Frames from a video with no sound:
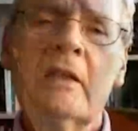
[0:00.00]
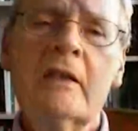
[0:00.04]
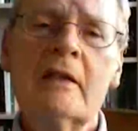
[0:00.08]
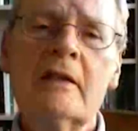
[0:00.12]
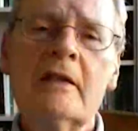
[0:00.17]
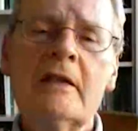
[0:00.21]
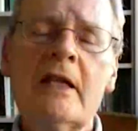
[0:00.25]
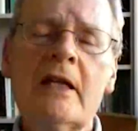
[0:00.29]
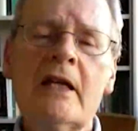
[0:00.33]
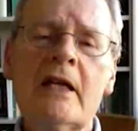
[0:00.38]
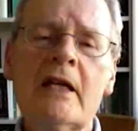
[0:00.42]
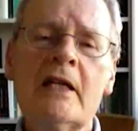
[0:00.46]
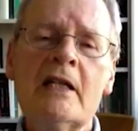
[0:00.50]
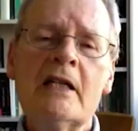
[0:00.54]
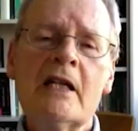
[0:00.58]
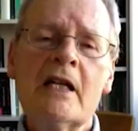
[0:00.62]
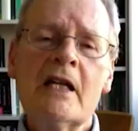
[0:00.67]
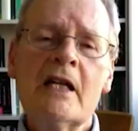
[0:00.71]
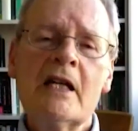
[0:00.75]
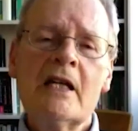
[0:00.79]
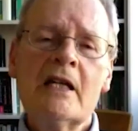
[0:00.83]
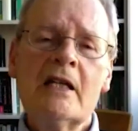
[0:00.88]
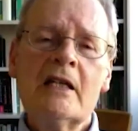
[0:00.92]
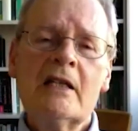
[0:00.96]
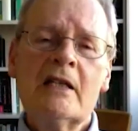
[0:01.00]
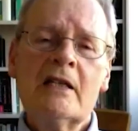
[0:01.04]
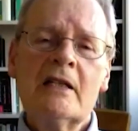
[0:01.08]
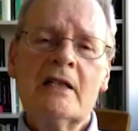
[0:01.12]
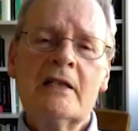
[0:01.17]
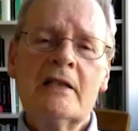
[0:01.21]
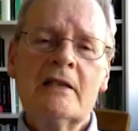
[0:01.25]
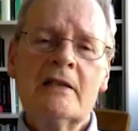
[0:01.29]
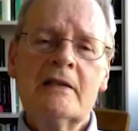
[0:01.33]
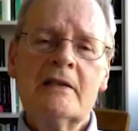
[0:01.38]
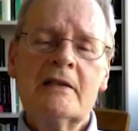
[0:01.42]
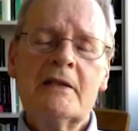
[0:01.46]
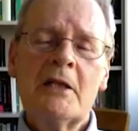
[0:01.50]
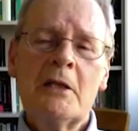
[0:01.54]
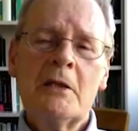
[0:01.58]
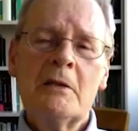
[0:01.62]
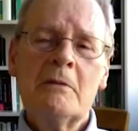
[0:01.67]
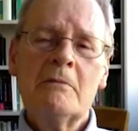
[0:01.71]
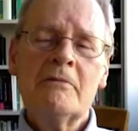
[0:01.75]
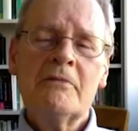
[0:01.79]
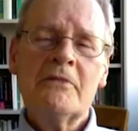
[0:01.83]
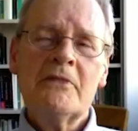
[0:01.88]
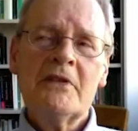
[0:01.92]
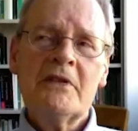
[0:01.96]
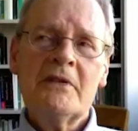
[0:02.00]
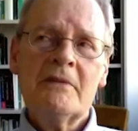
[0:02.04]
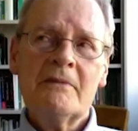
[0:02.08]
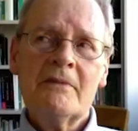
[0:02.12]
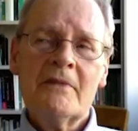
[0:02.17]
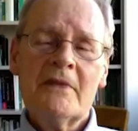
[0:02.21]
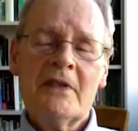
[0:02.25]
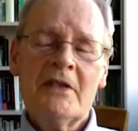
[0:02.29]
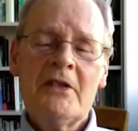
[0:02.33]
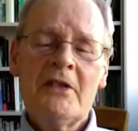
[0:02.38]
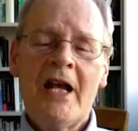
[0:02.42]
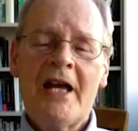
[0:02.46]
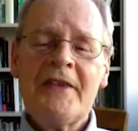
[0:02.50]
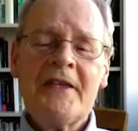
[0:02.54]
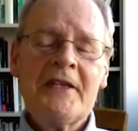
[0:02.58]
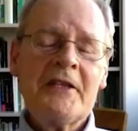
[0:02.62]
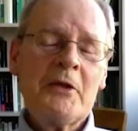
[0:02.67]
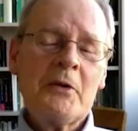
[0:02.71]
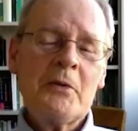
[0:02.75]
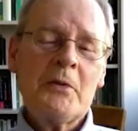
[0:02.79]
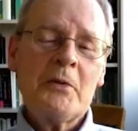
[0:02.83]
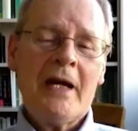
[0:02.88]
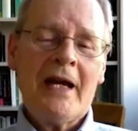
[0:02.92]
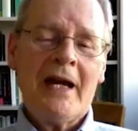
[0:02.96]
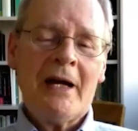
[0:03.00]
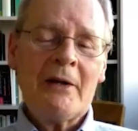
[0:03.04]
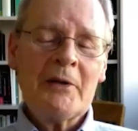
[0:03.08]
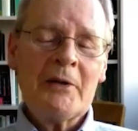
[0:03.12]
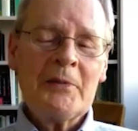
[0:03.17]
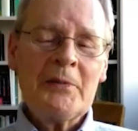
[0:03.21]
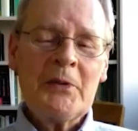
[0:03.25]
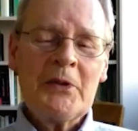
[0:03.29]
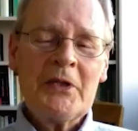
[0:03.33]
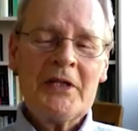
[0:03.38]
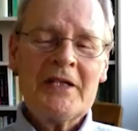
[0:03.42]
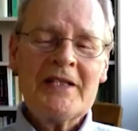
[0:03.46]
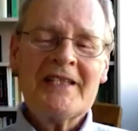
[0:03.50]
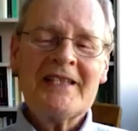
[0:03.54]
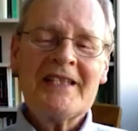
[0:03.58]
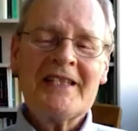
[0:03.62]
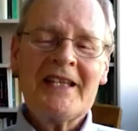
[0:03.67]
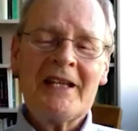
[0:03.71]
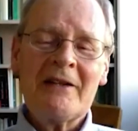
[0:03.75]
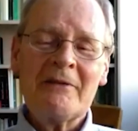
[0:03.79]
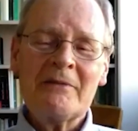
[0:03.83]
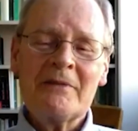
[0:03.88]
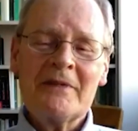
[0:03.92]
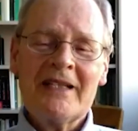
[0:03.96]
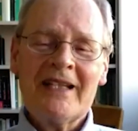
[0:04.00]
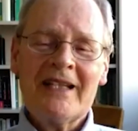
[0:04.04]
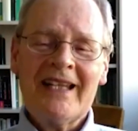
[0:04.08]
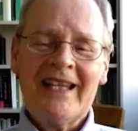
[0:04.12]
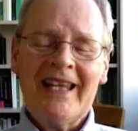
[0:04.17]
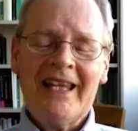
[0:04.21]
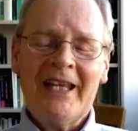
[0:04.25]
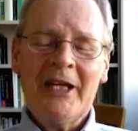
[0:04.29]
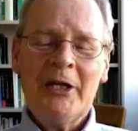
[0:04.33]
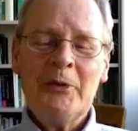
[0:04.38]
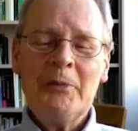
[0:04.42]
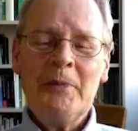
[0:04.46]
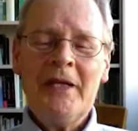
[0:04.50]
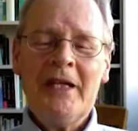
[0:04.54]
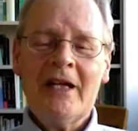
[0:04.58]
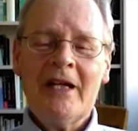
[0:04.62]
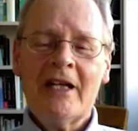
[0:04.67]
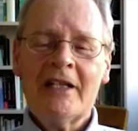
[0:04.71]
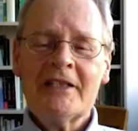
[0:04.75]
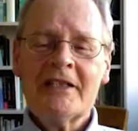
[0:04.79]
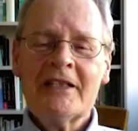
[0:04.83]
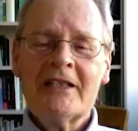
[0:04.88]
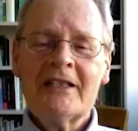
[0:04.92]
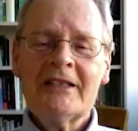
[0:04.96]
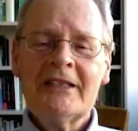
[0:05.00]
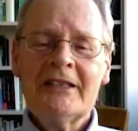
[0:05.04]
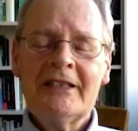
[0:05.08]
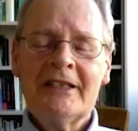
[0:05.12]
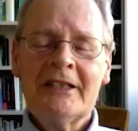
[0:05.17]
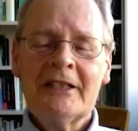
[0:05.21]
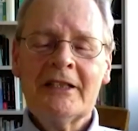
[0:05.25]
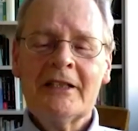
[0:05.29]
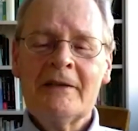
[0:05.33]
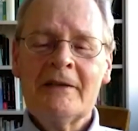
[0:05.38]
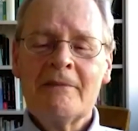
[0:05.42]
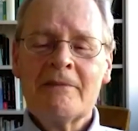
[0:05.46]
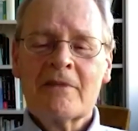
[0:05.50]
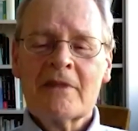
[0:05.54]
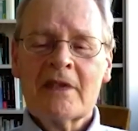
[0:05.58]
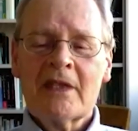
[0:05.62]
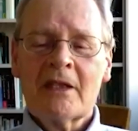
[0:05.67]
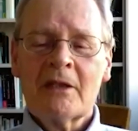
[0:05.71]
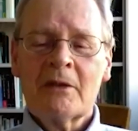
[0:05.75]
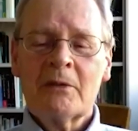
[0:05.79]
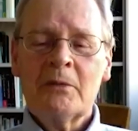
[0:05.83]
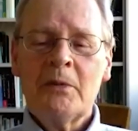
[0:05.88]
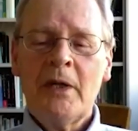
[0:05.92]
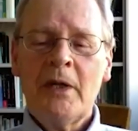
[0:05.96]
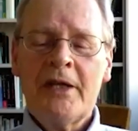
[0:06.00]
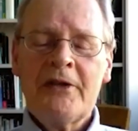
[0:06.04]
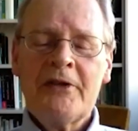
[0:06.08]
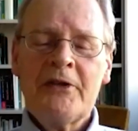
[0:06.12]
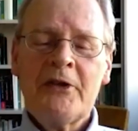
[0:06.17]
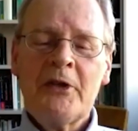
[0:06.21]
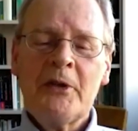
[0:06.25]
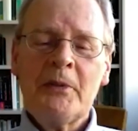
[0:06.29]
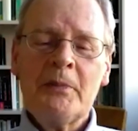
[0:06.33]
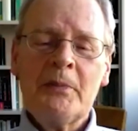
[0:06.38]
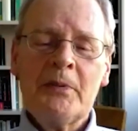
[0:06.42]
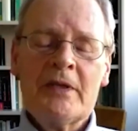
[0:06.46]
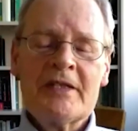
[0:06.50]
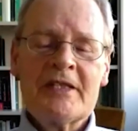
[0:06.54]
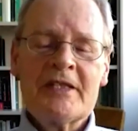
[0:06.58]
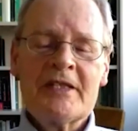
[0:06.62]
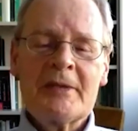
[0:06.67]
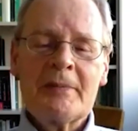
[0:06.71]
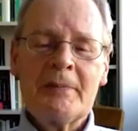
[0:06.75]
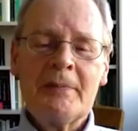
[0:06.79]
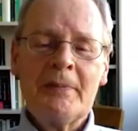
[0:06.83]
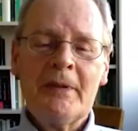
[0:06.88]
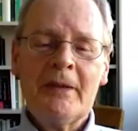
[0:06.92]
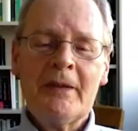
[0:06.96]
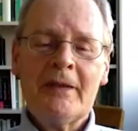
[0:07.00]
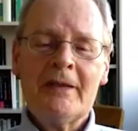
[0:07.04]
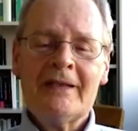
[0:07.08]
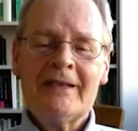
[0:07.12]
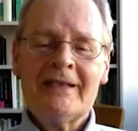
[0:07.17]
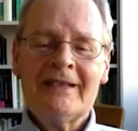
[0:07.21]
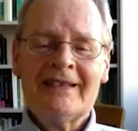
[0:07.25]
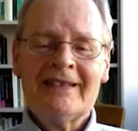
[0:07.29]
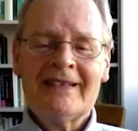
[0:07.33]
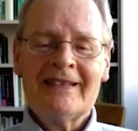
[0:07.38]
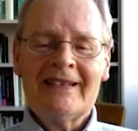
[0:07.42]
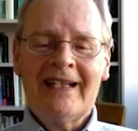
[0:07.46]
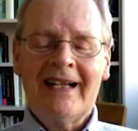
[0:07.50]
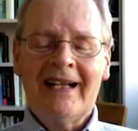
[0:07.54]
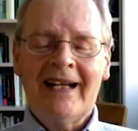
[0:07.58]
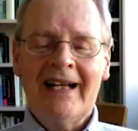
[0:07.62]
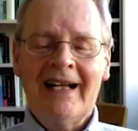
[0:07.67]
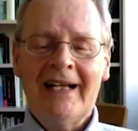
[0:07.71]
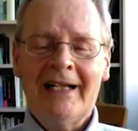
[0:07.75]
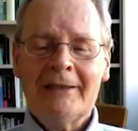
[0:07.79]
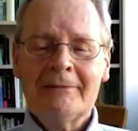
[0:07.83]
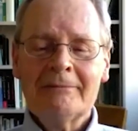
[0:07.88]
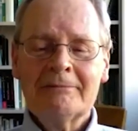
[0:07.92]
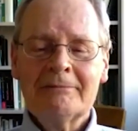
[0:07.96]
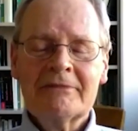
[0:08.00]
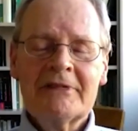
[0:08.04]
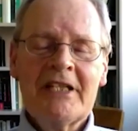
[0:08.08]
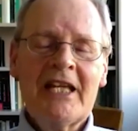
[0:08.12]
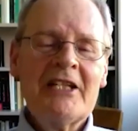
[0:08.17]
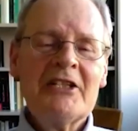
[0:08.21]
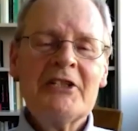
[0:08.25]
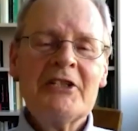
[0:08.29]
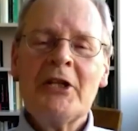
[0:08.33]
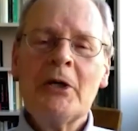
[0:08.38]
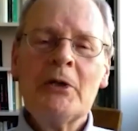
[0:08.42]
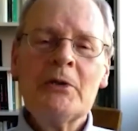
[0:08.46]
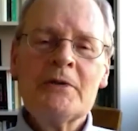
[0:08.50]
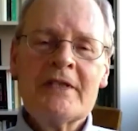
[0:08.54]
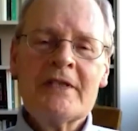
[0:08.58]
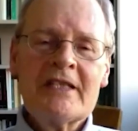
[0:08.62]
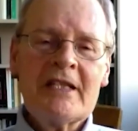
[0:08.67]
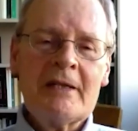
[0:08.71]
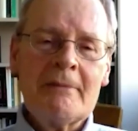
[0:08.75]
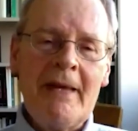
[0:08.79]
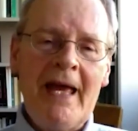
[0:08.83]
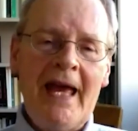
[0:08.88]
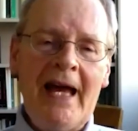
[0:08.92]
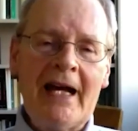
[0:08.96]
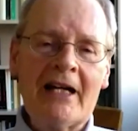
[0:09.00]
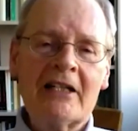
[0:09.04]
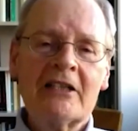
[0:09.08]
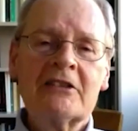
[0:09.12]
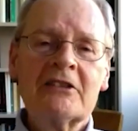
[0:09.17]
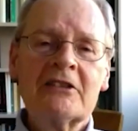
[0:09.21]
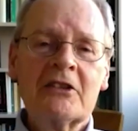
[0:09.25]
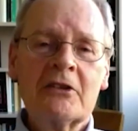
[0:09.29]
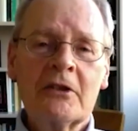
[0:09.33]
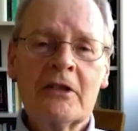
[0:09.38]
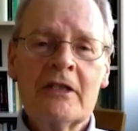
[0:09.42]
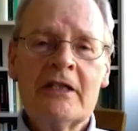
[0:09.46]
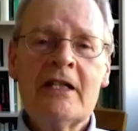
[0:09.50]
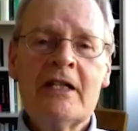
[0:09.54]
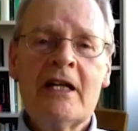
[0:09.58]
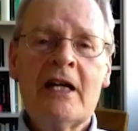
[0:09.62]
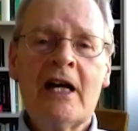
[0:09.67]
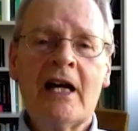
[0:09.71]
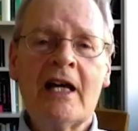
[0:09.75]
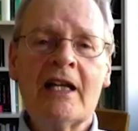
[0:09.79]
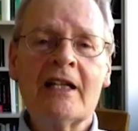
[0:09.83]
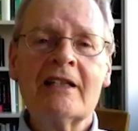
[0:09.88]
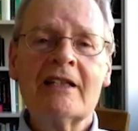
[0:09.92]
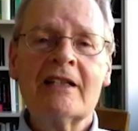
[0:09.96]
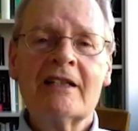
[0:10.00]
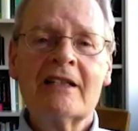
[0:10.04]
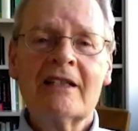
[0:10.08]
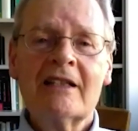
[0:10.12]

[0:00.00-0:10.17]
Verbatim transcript: Yeah. So, yeah, I think the way I would put it is that it would be unclear whether the principle um, condones some act or not.